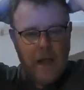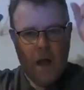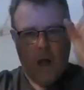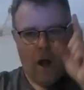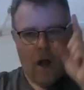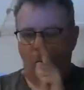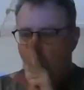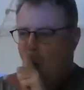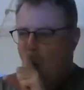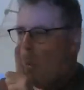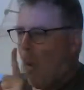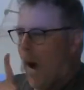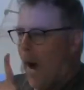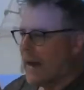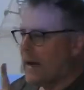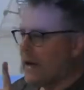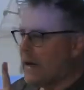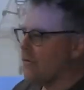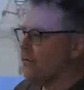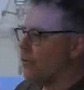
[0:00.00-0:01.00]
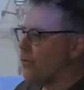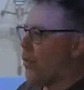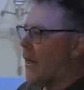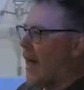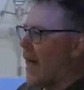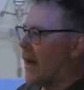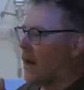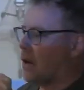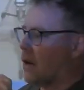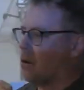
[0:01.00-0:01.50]
on one level, they
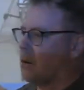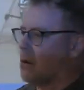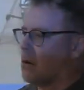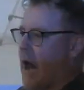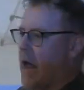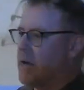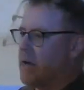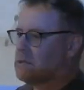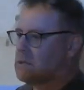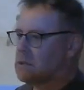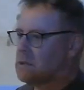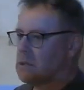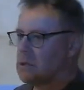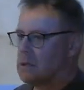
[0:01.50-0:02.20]
are correct